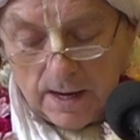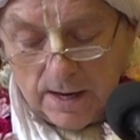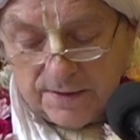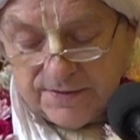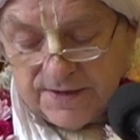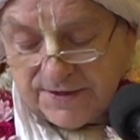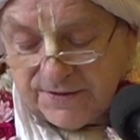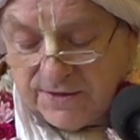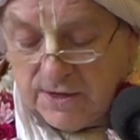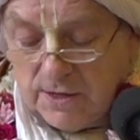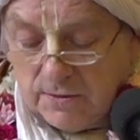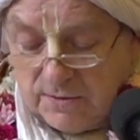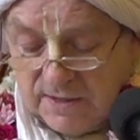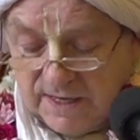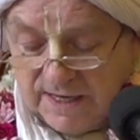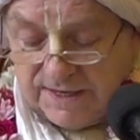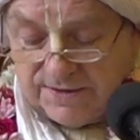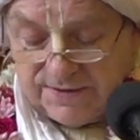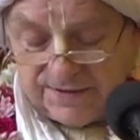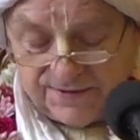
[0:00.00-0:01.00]
There's no
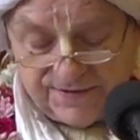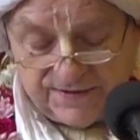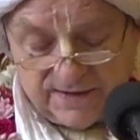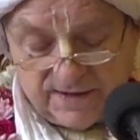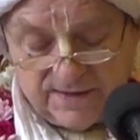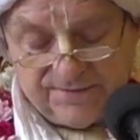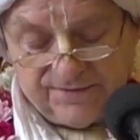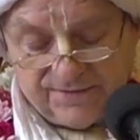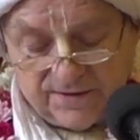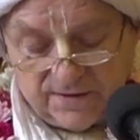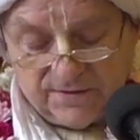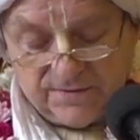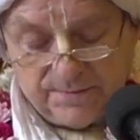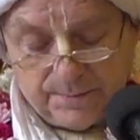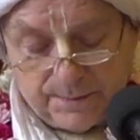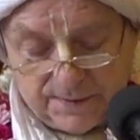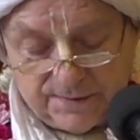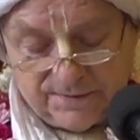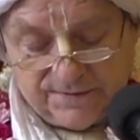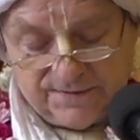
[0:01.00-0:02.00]
need to serve such
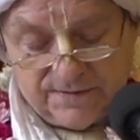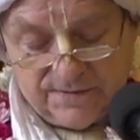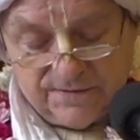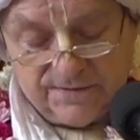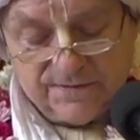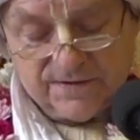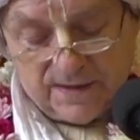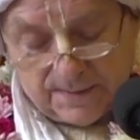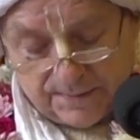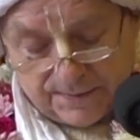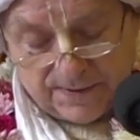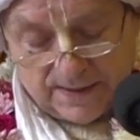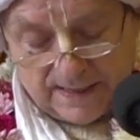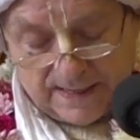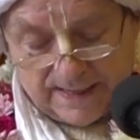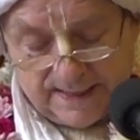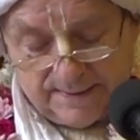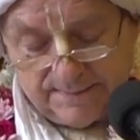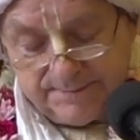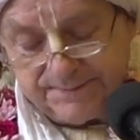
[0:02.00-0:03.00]
persons
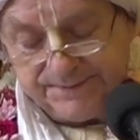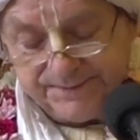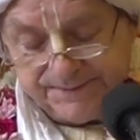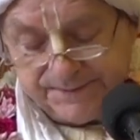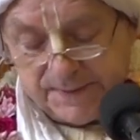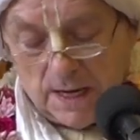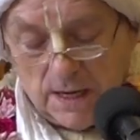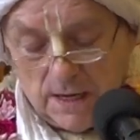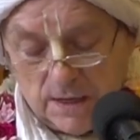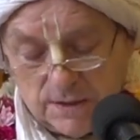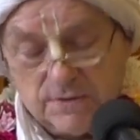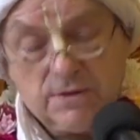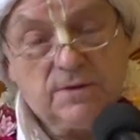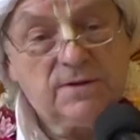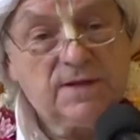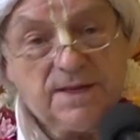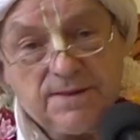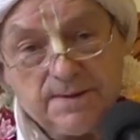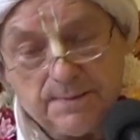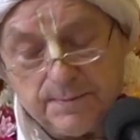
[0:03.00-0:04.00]
separately. So
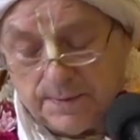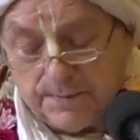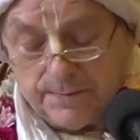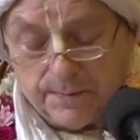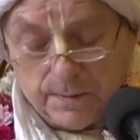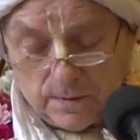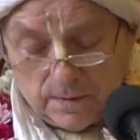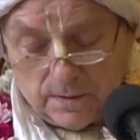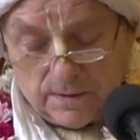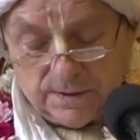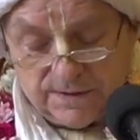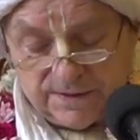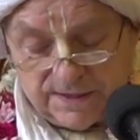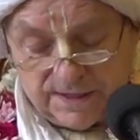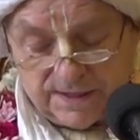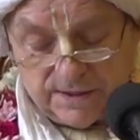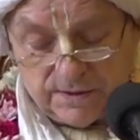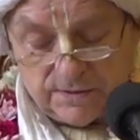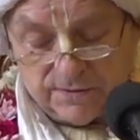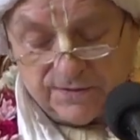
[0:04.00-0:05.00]
then the purport
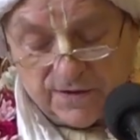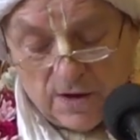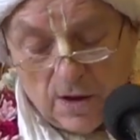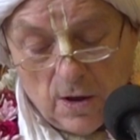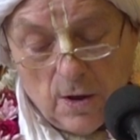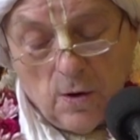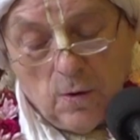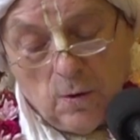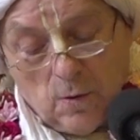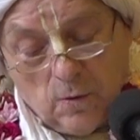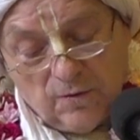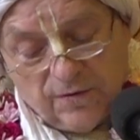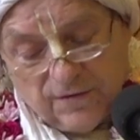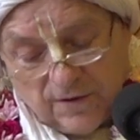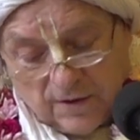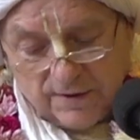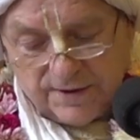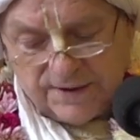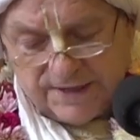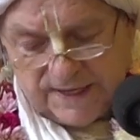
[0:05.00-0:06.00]
continues.
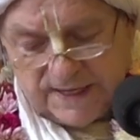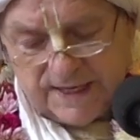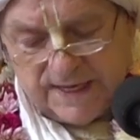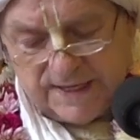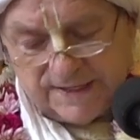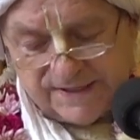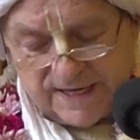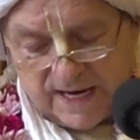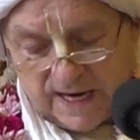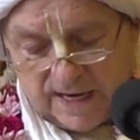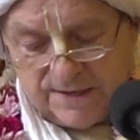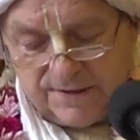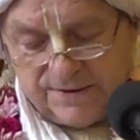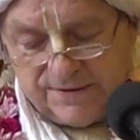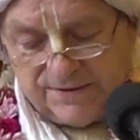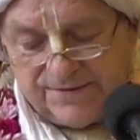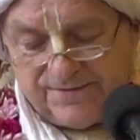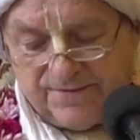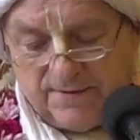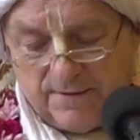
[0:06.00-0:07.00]
Authority
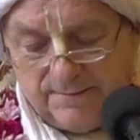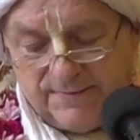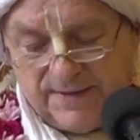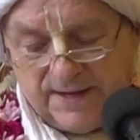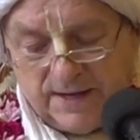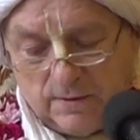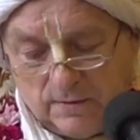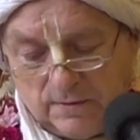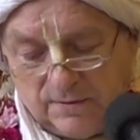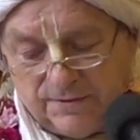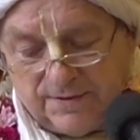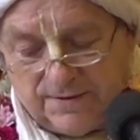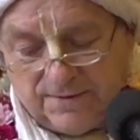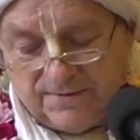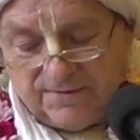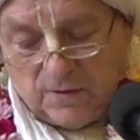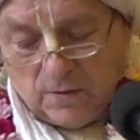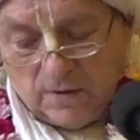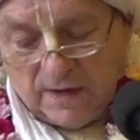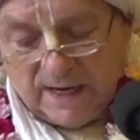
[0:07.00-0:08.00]
descends from the author
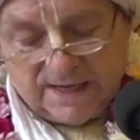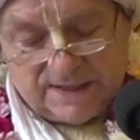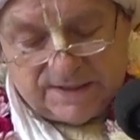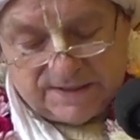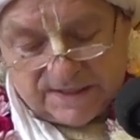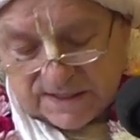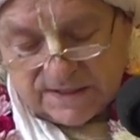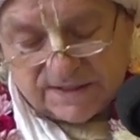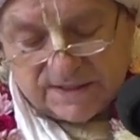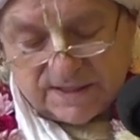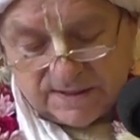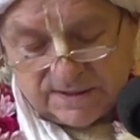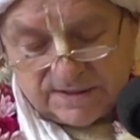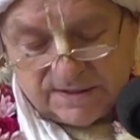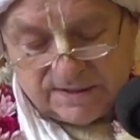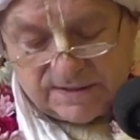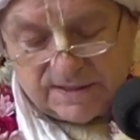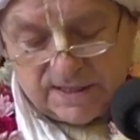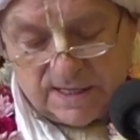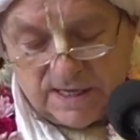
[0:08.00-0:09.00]
of all
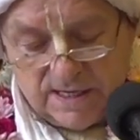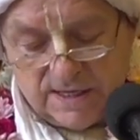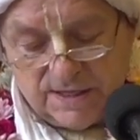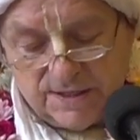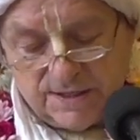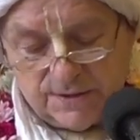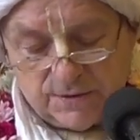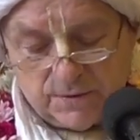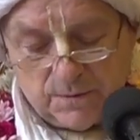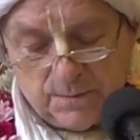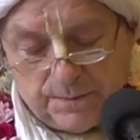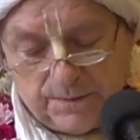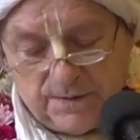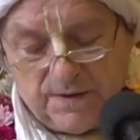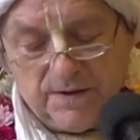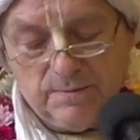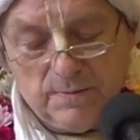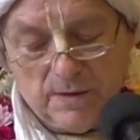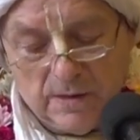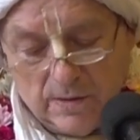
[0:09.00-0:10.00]
existence, the
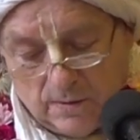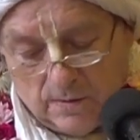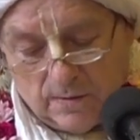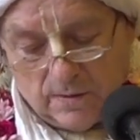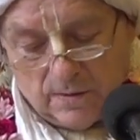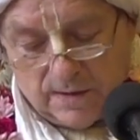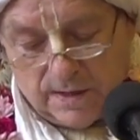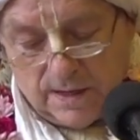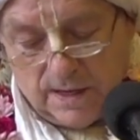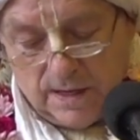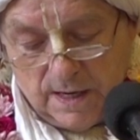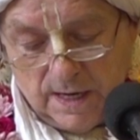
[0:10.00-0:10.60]
Supreme Lord.